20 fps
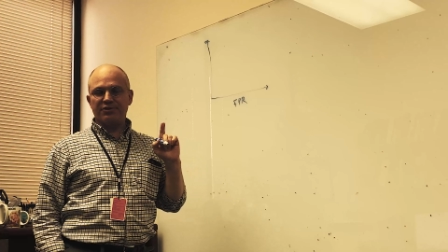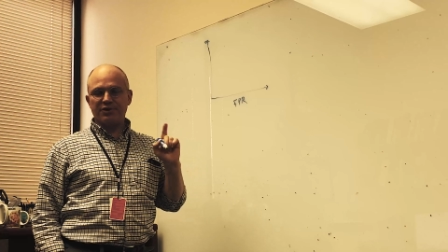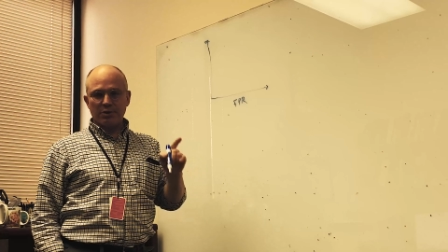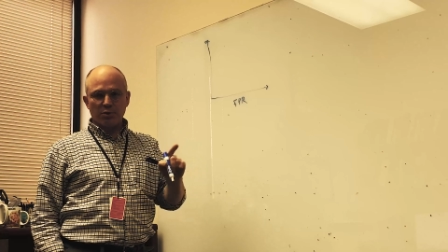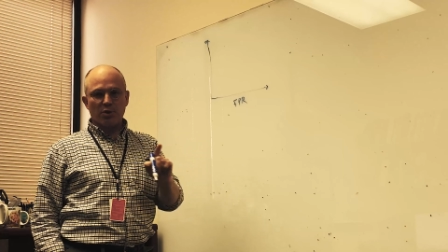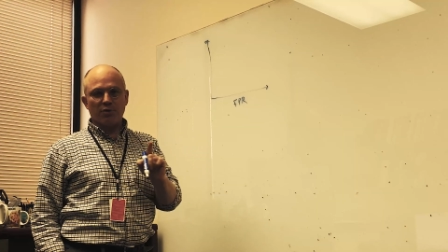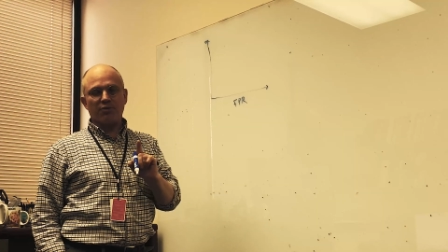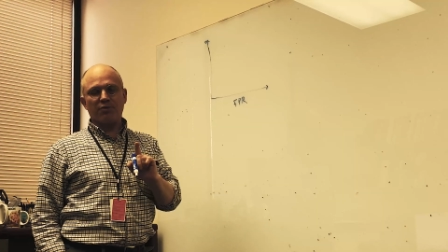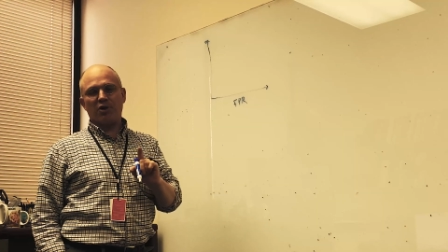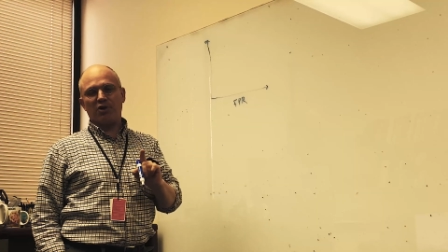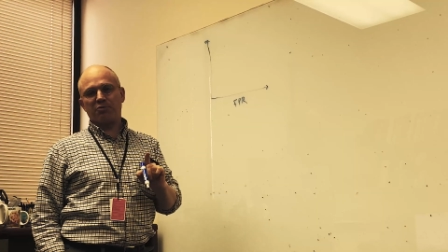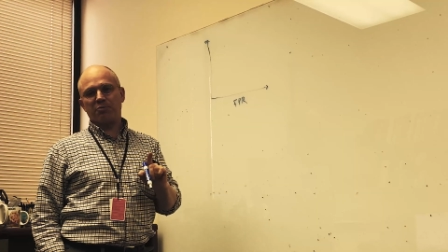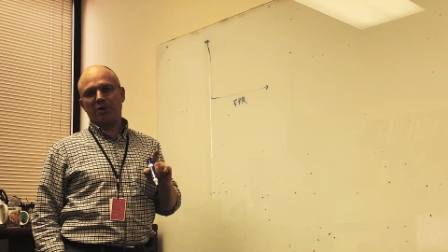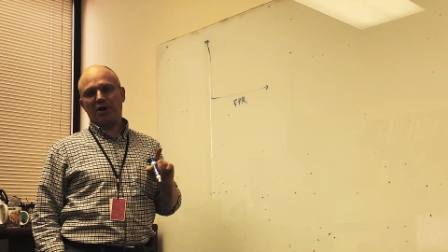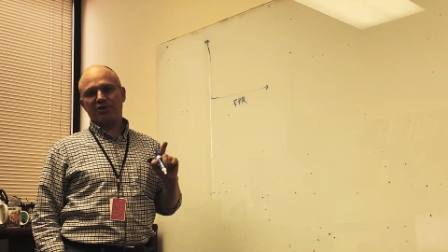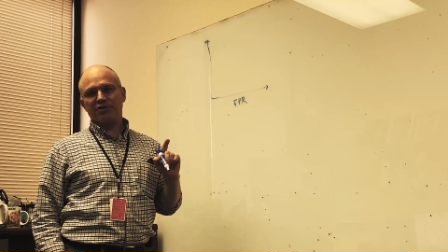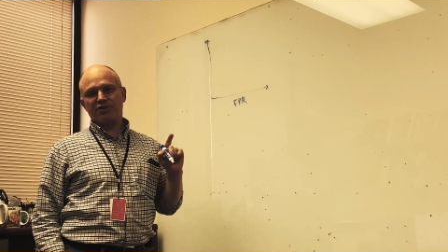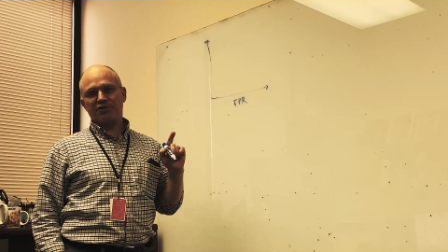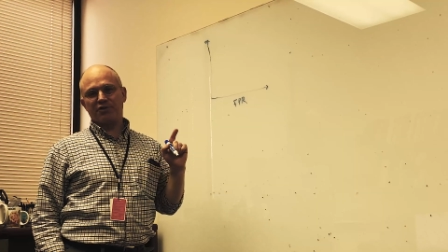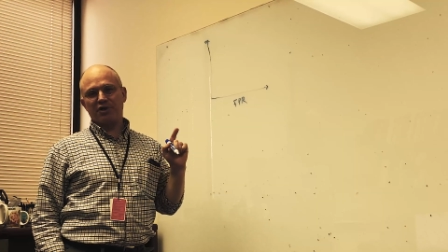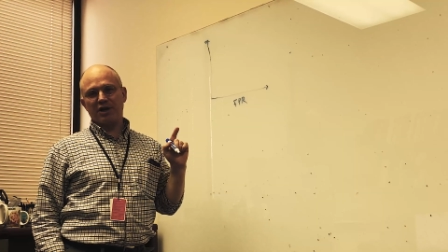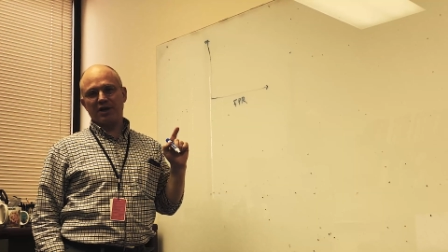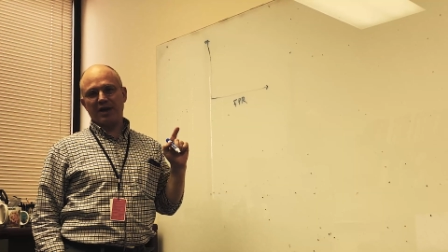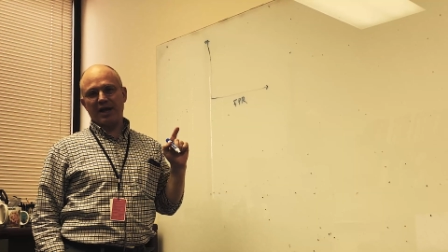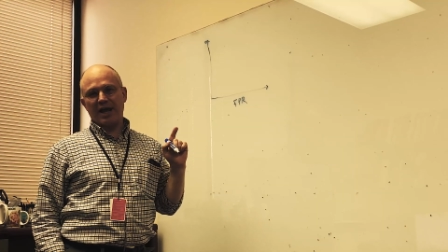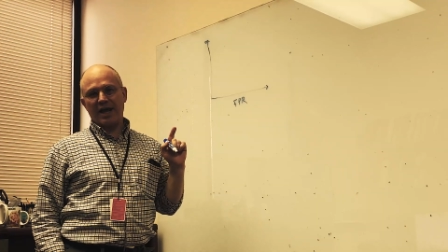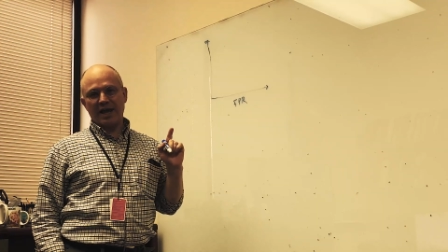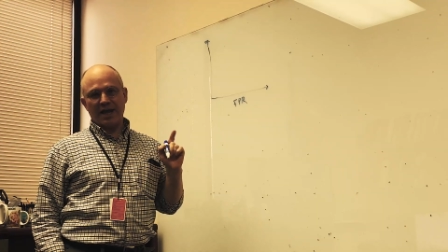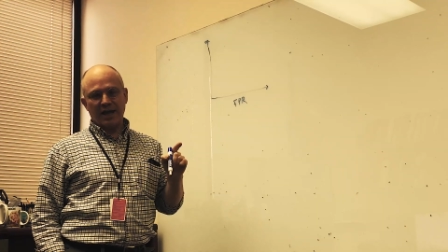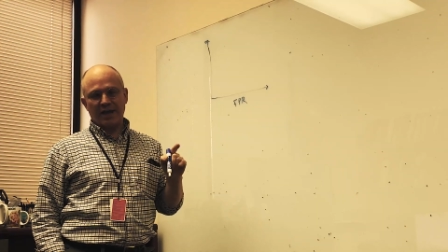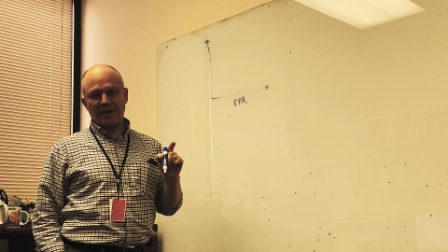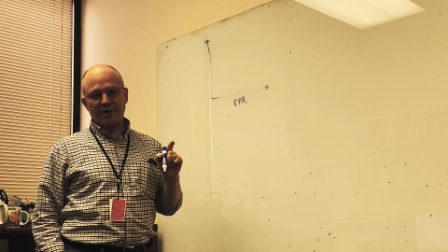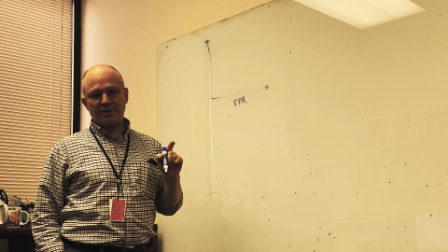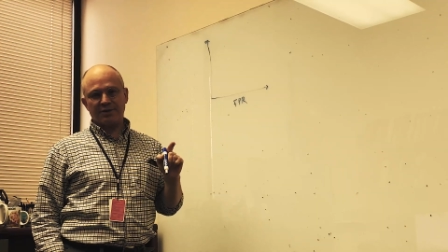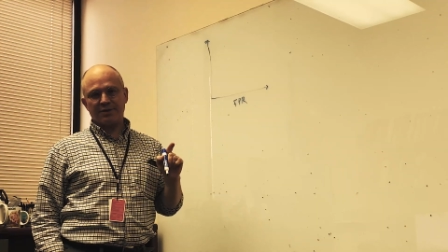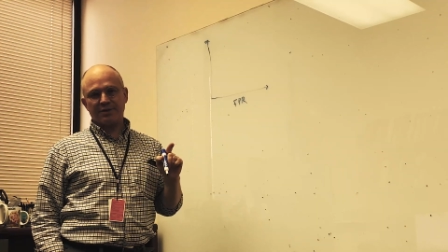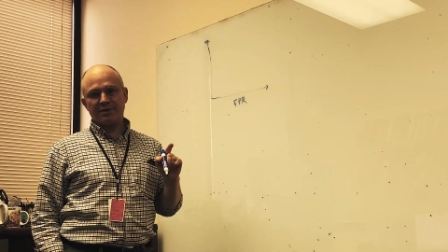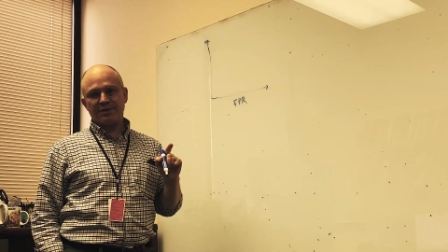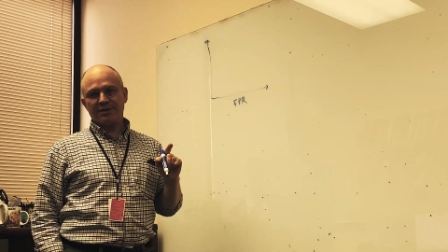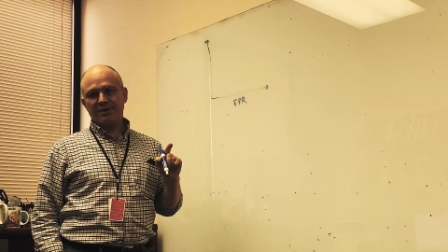zero false positive rate and
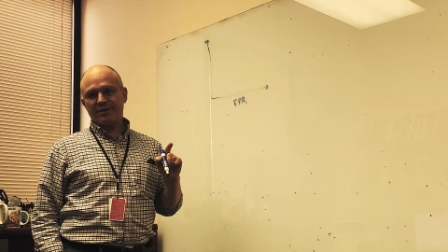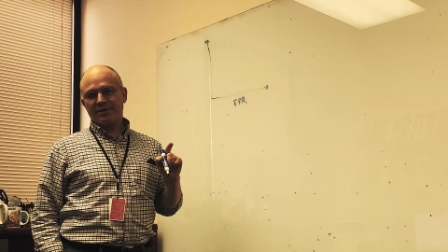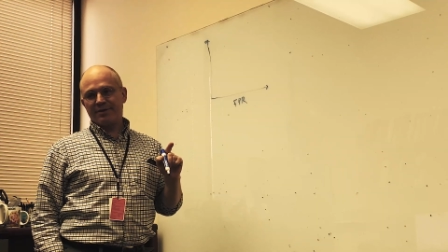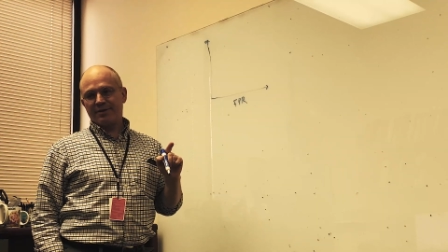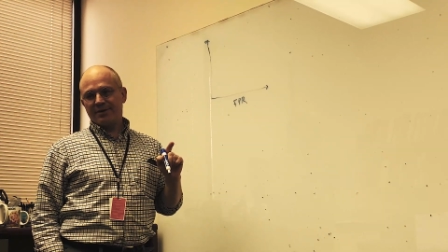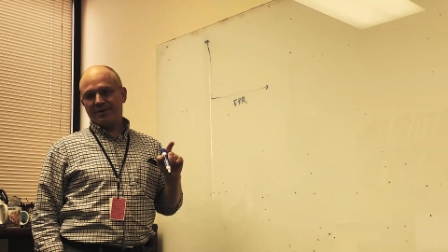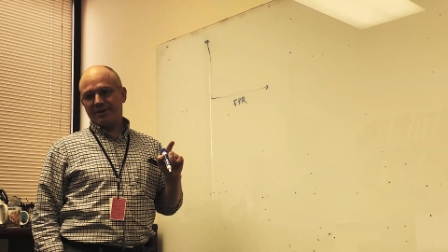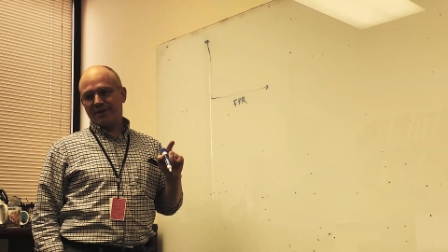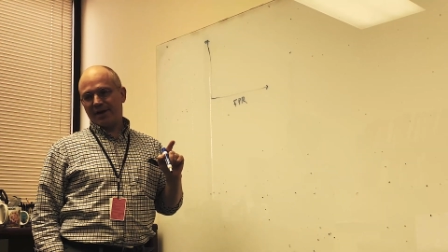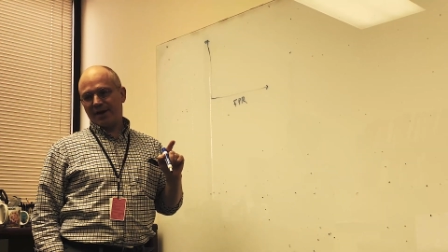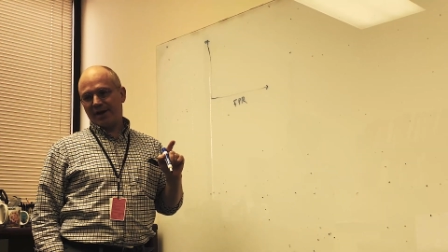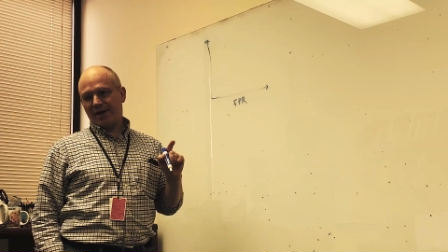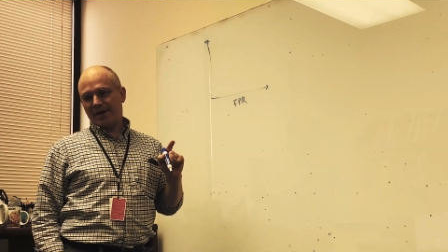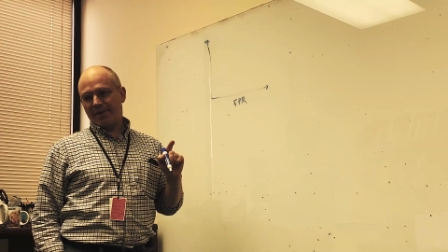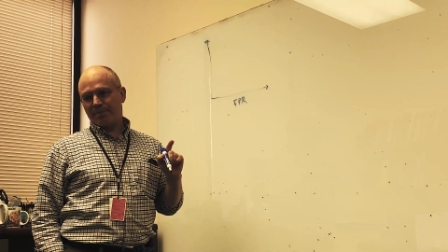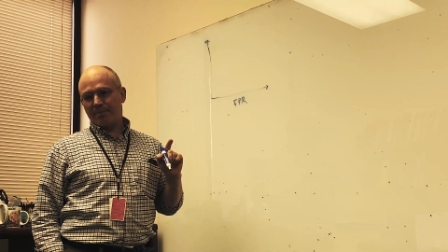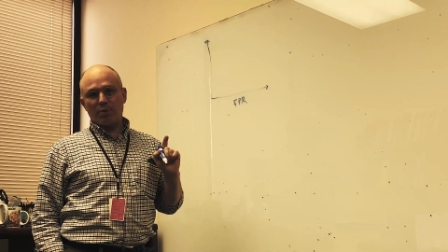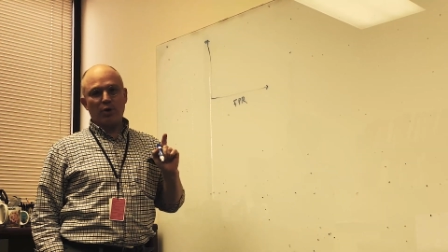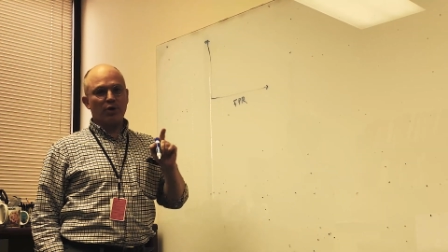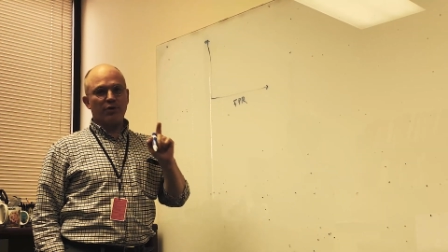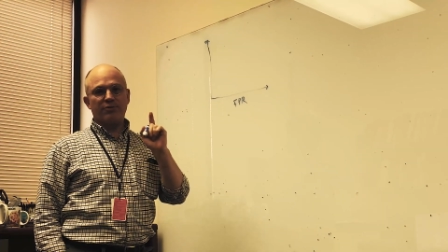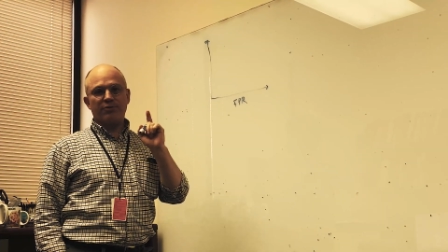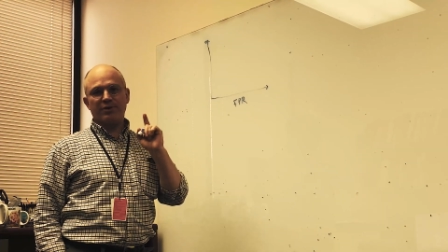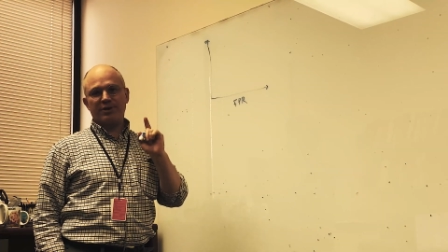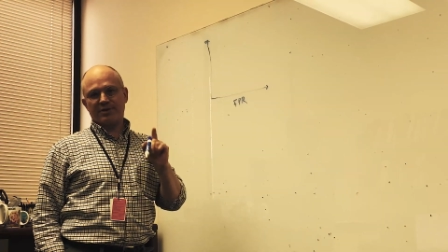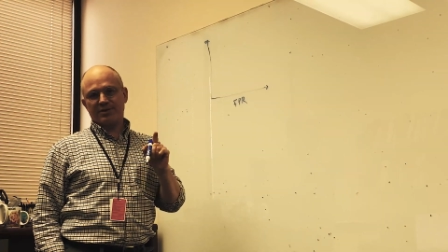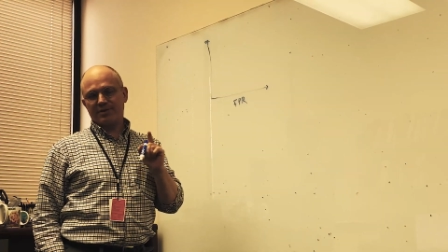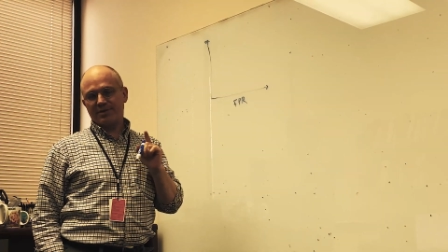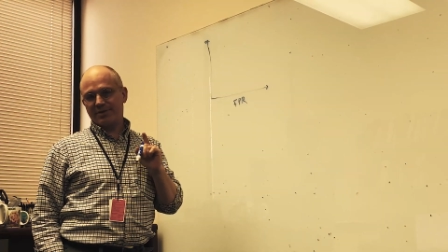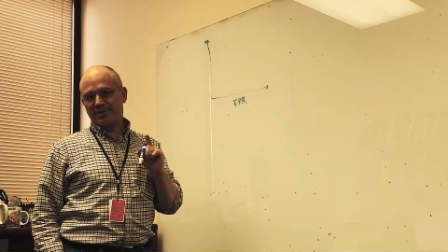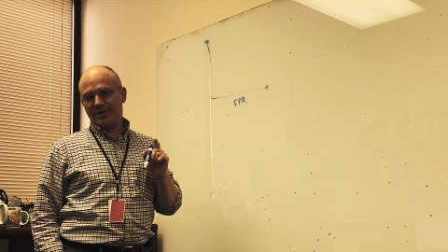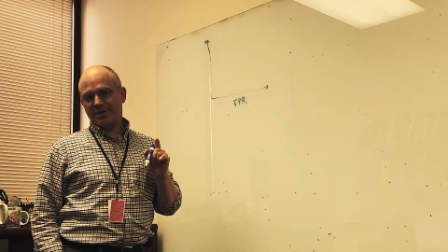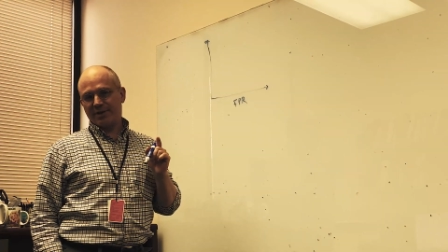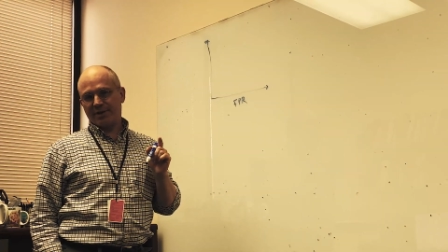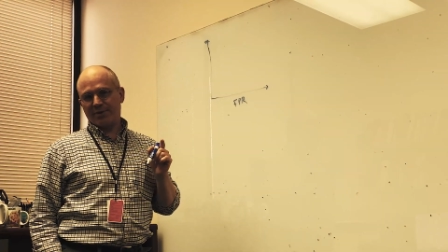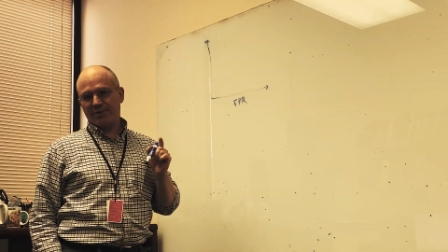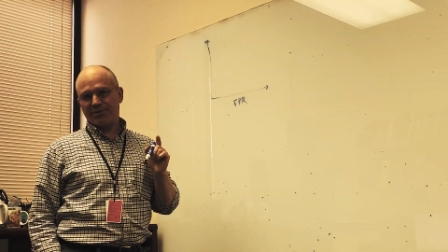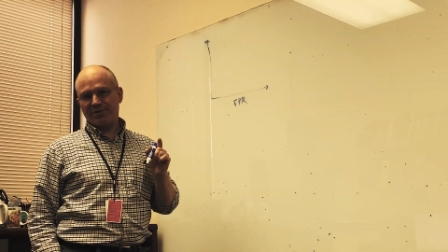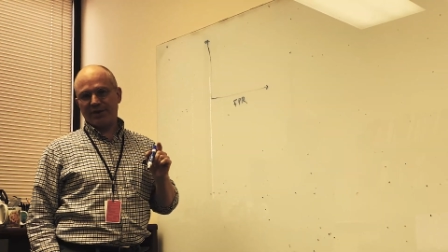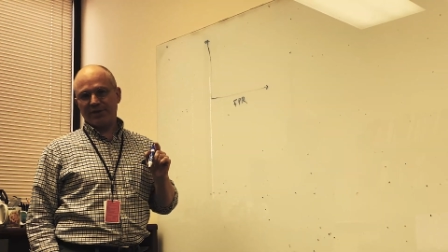uh, perfect you
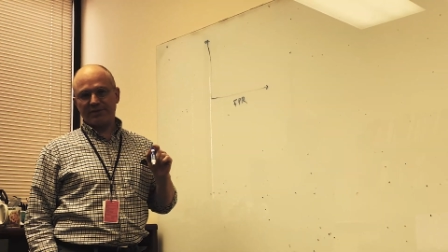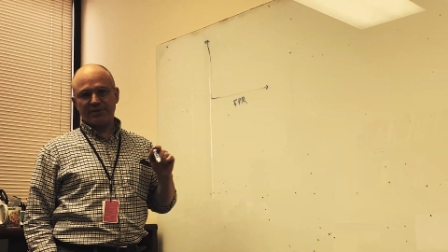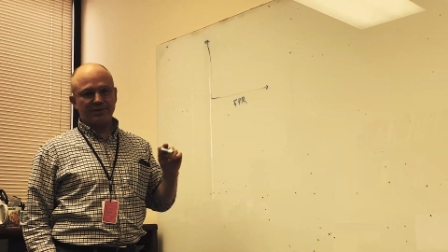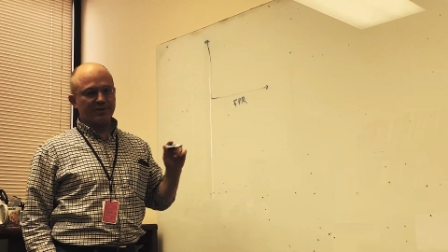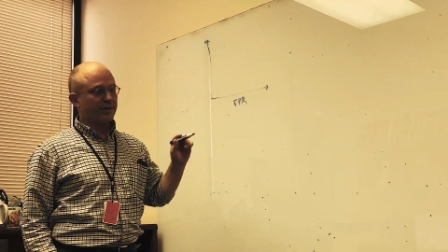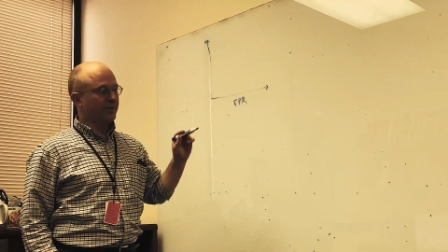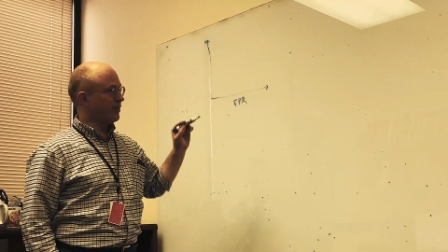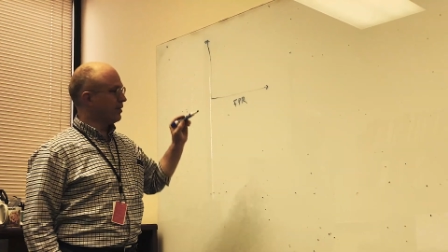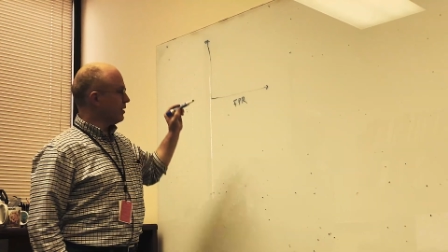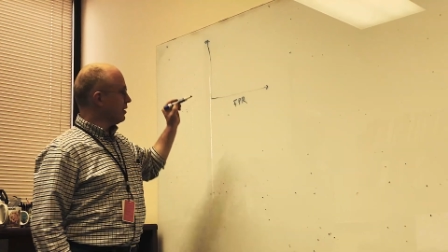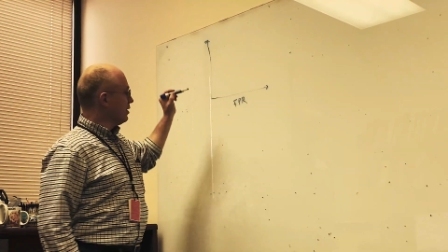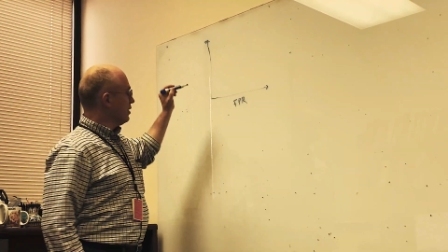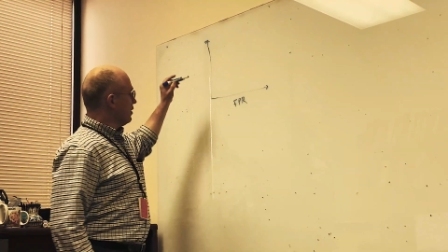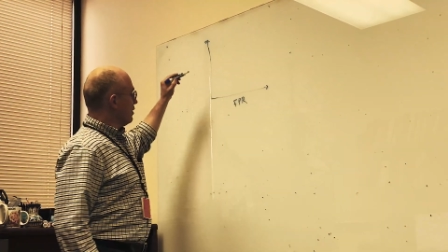know sensitivity.